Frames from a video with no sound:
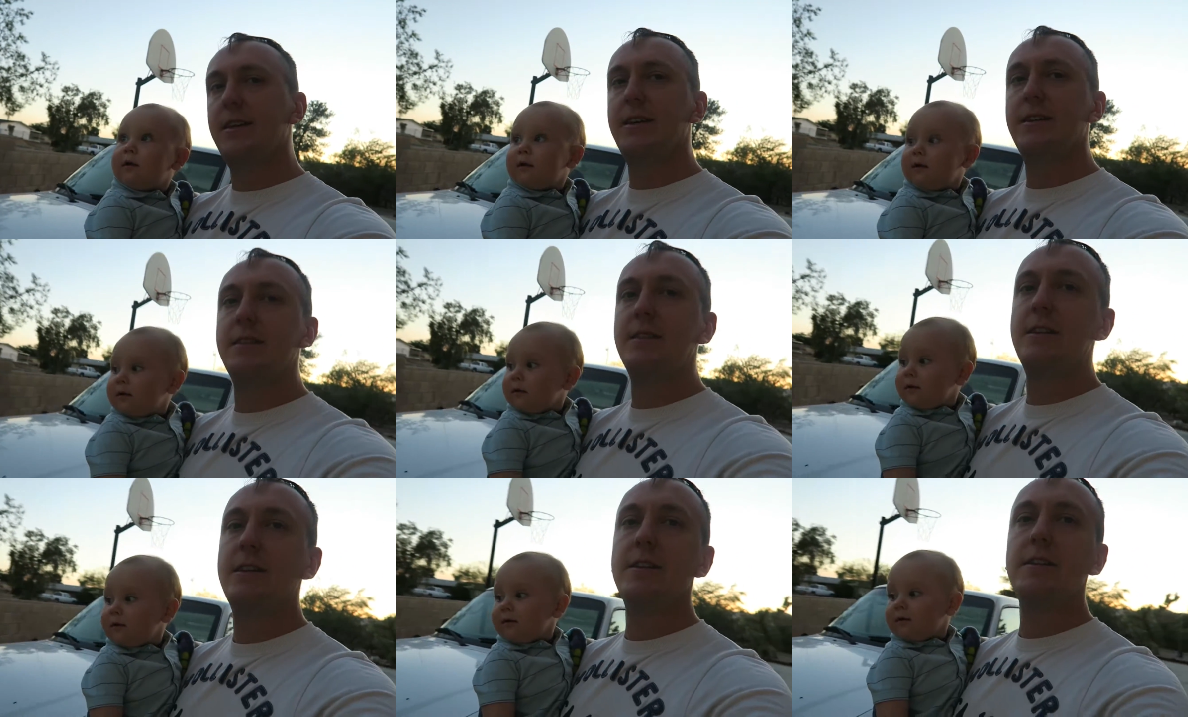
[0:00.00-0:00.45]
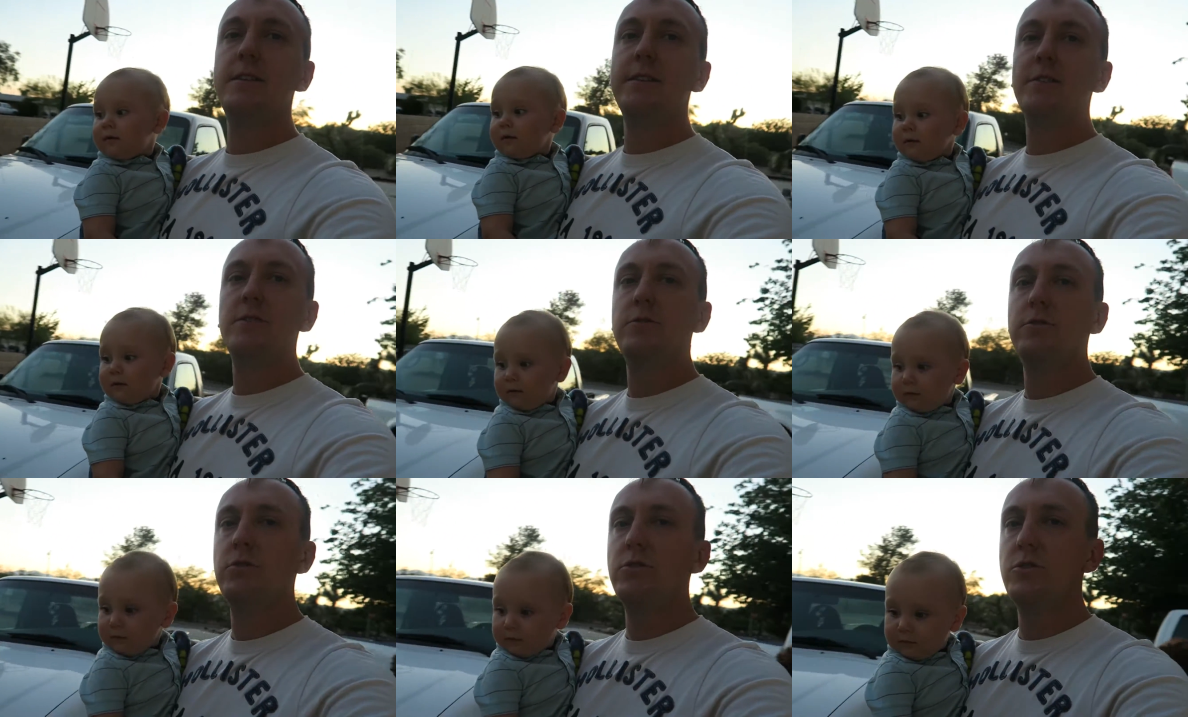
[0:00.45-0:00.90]
Speaker 1: then Lily,
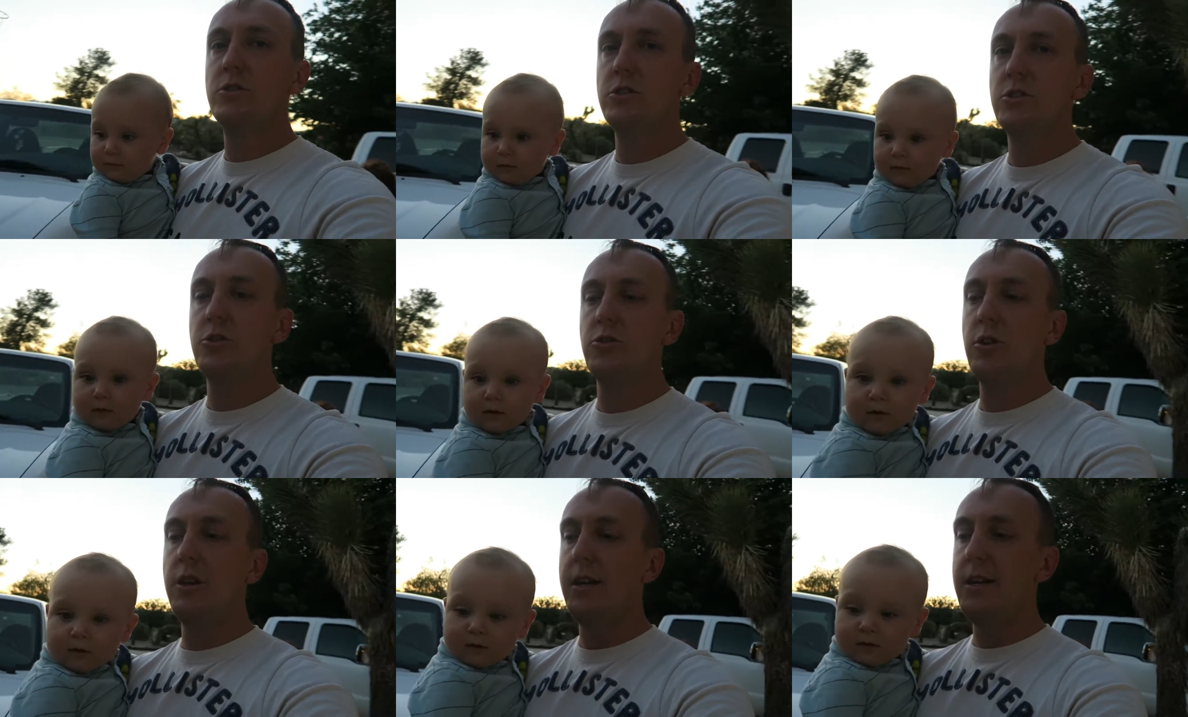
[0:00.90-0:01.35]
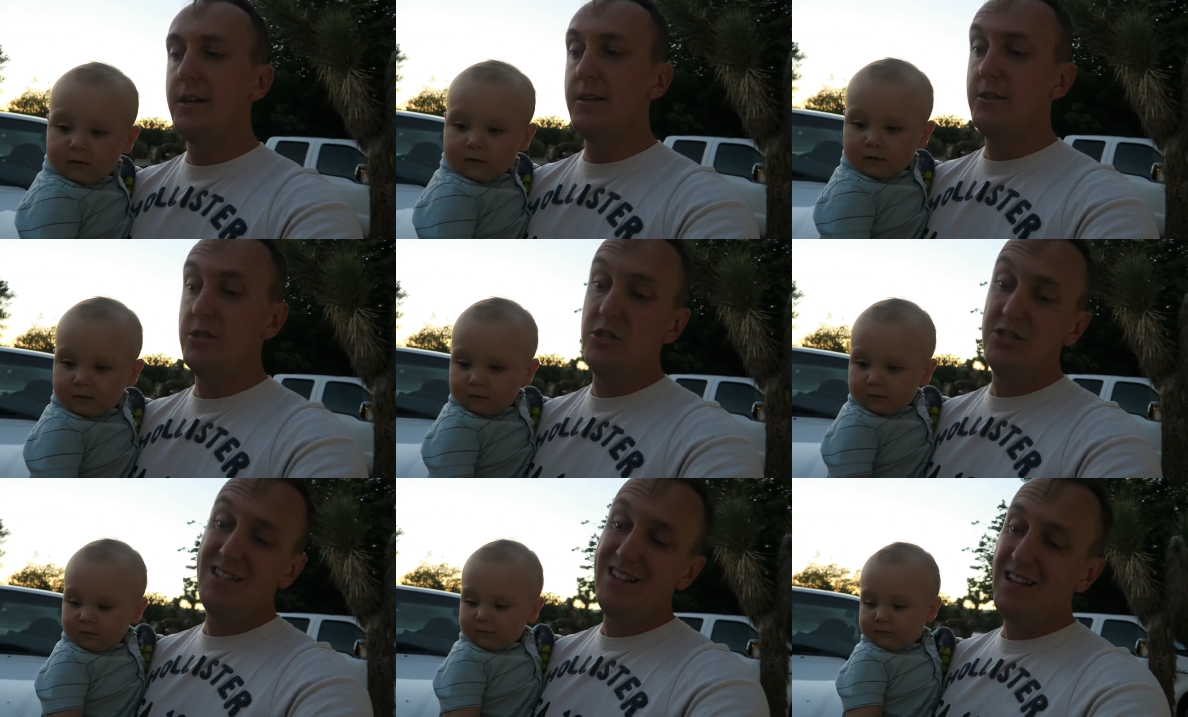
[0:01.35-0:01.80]
who's just
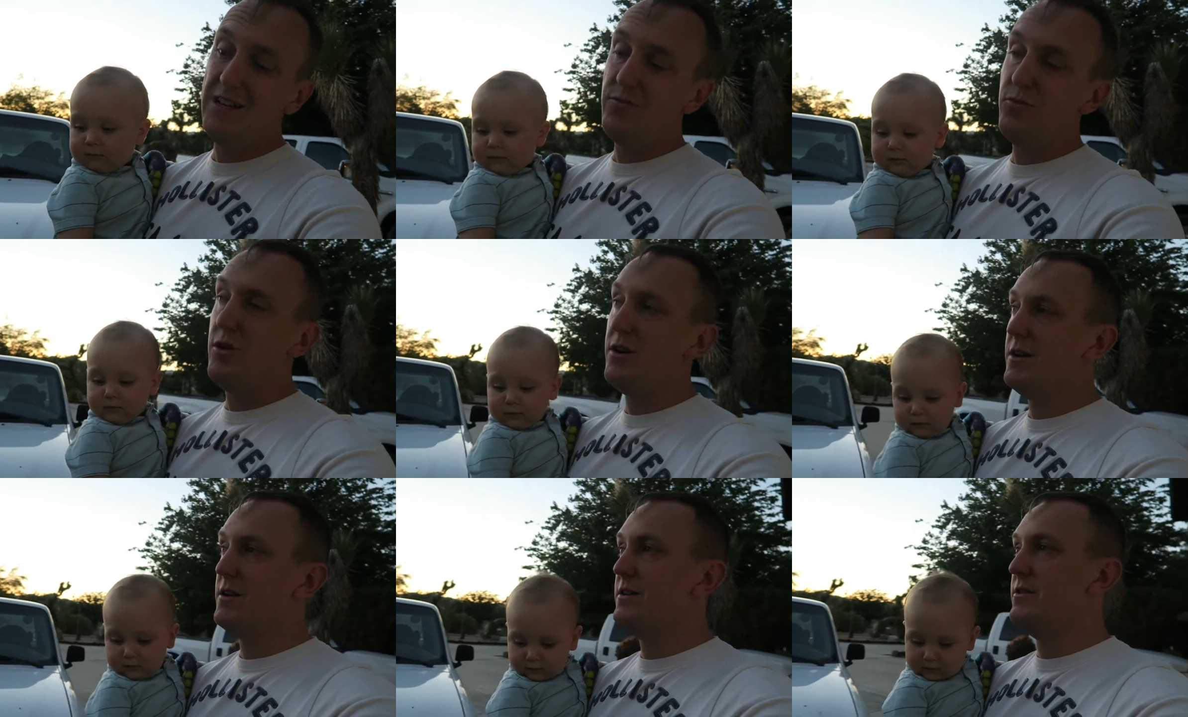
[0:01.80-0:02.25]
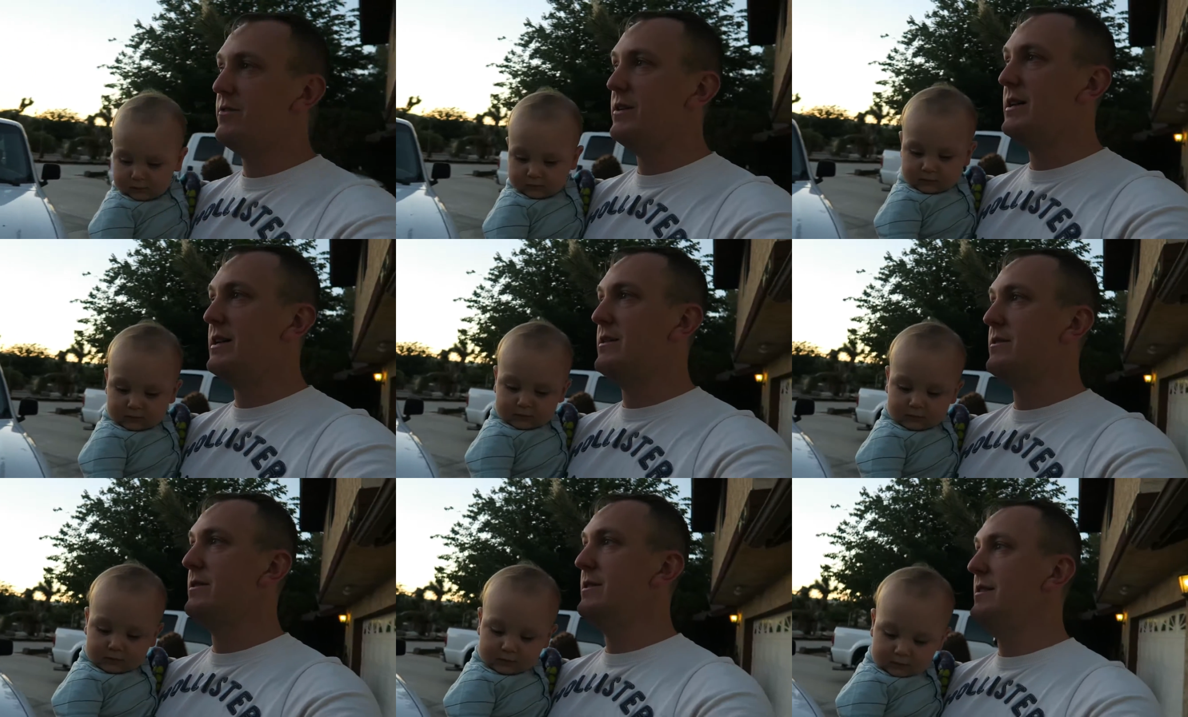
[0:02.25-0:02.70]
crying. She's not walking
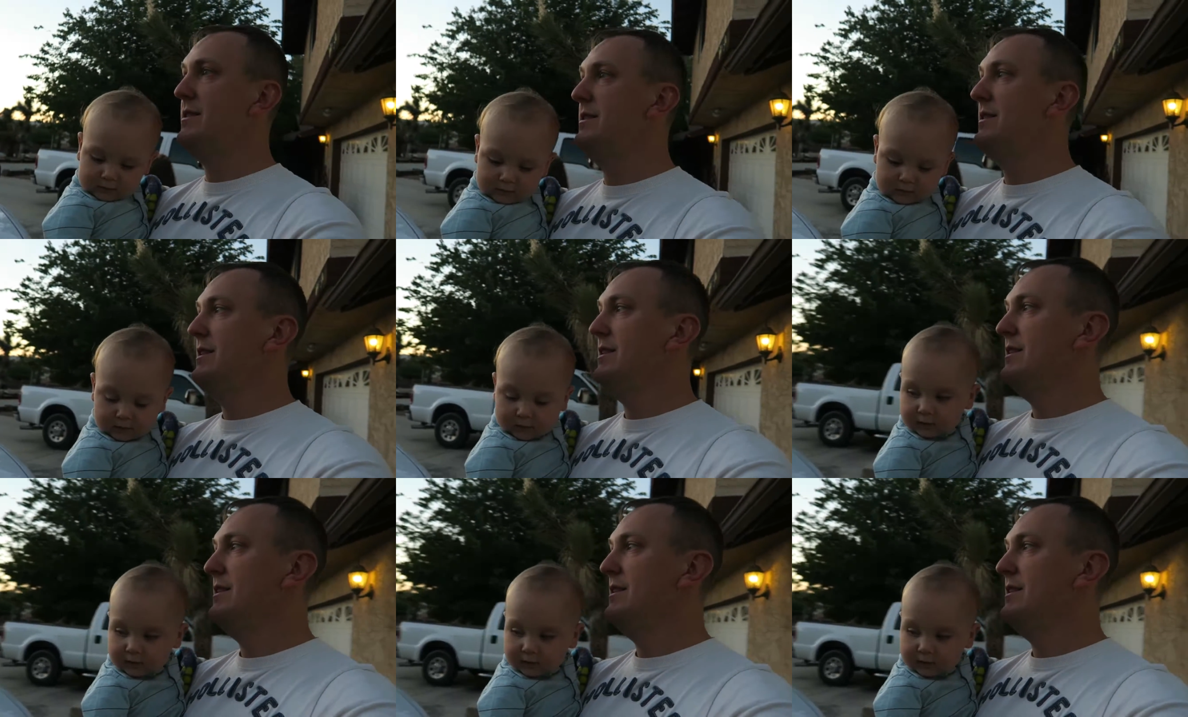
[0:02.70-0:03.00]
around